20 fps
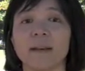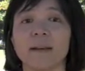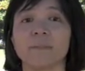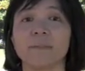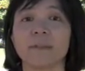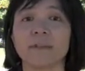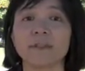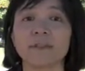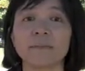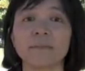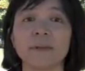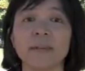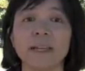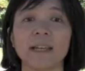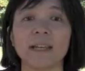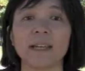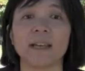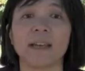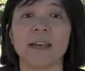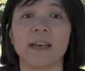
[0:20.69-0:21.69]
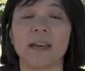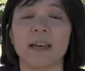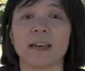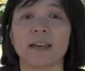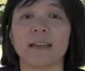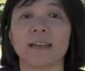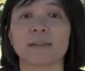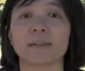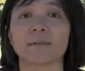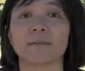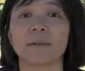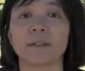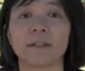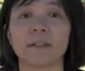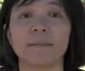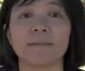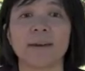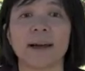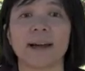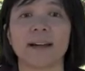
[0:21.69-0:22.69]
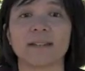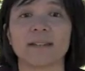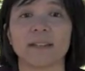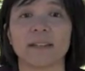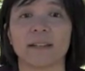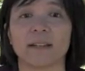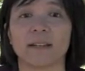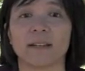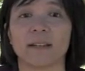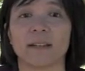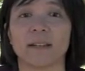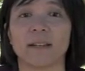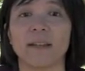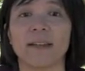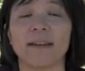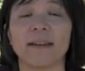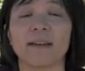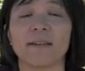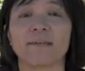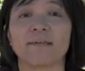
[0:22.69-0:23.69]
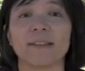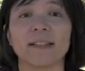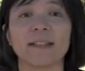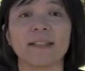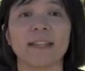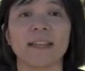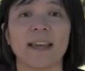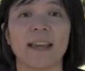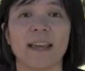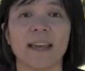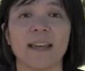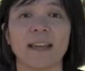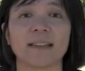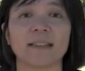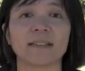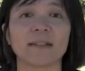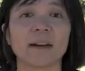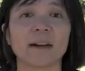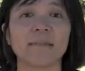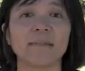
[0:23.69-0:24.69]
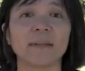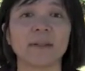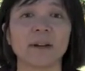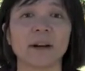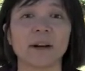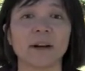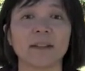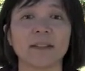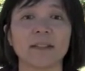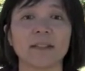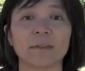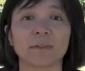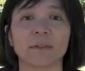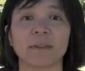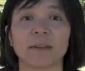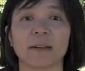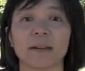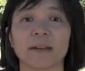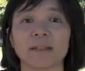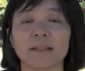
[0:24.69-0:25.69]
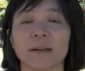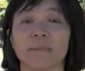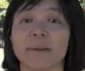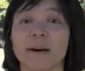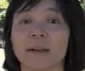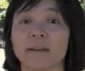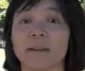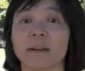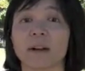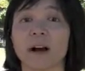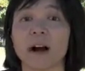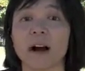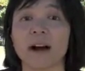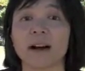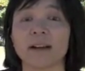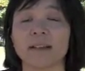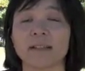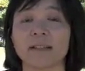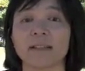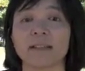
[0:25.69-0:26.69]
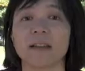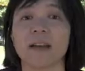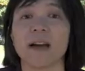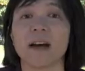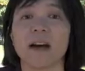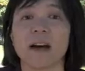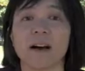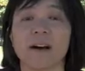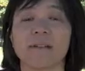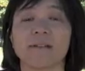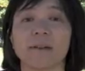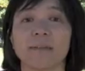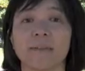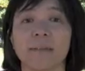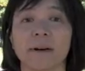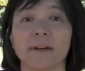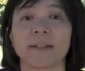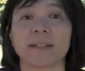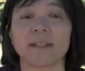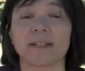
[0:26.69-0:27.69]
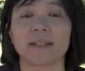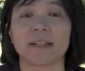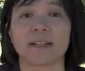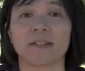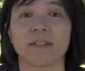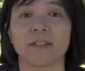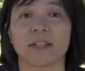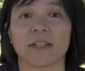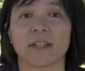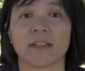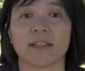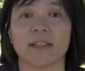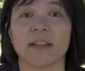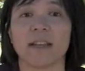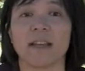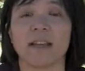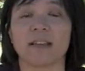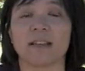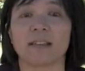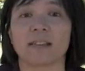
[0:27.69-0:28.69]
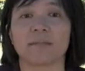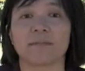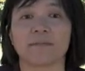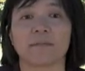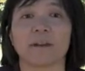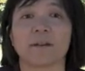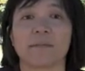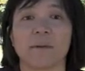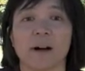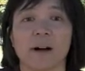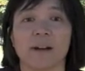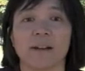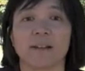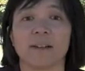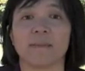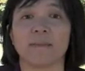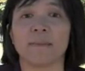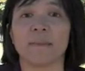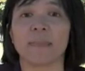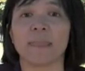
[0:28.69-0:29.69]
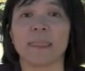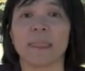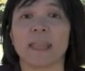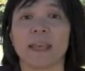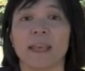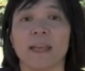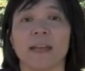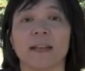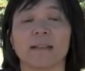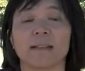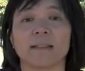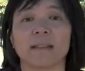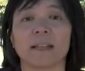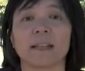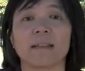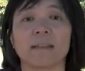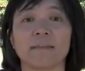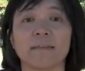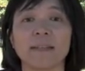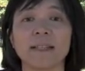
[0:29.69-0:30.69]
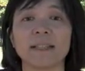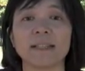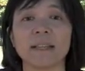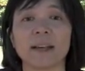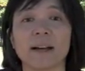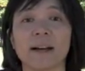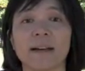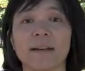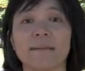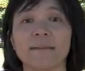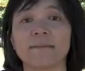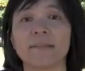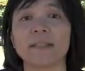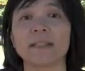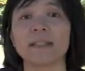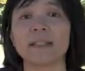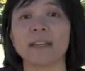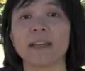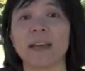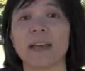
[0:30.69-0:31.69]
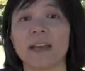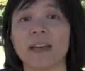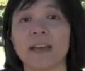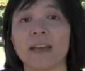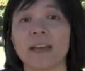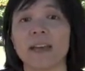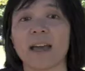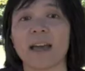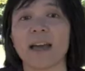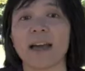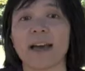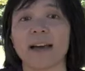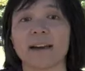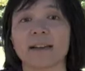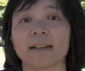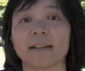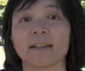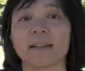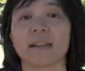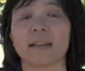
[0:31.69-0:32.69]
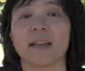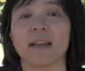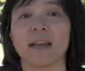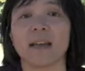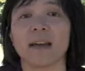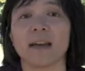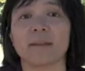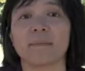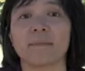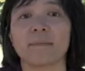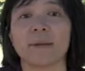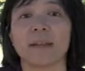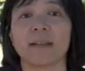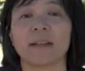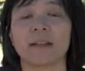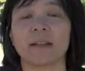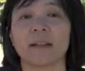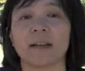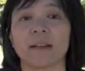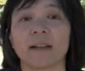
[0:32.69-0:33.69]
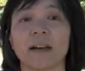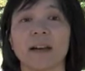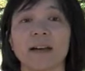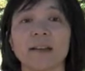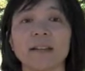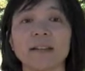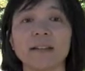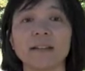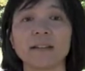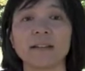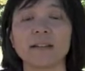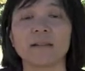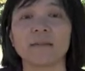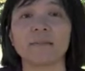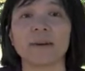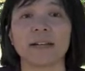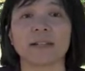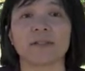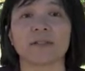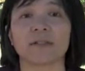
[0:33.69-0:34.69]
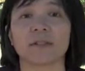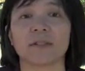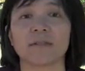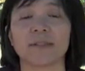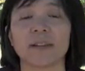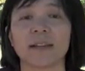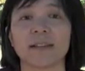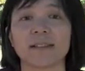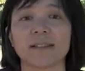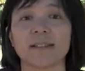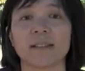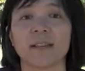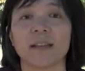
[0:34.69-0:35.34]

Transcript: Measure B is a really bad deal. VTA has not been honest with us about the costs of the BART extension to Fremont. And in the meantime, VTA has been cutting bus service.